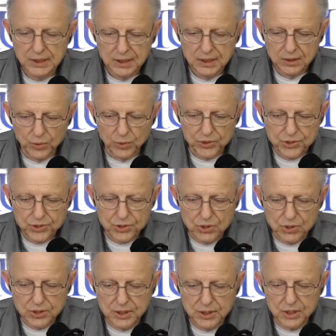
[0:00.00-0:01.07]
with
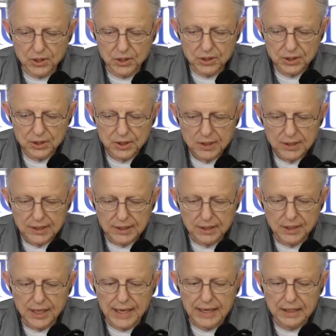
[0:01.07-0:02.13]
certain
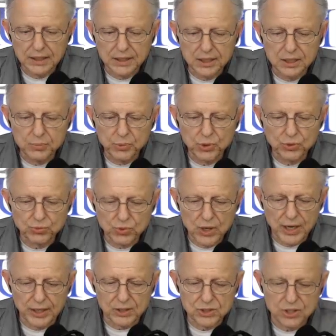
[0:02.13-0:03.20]
inalienable
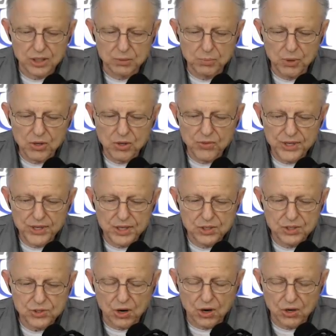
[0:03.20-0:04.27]
rights that among these
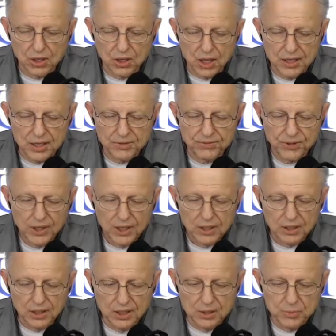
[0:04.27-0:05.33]
are life,
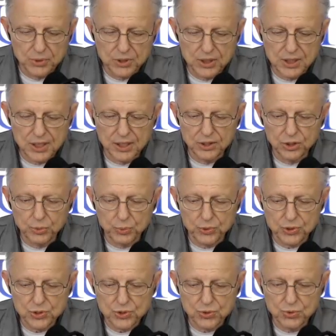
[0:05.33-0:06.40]
liberty, and the
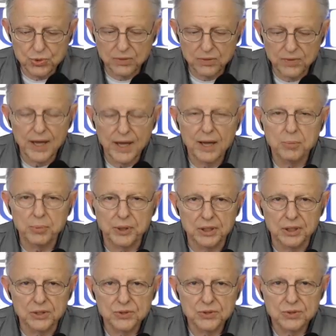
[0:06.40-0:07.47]
pursuit of
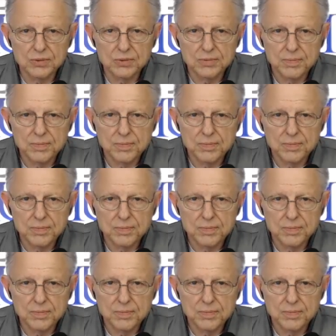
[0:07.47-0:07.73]
happiness.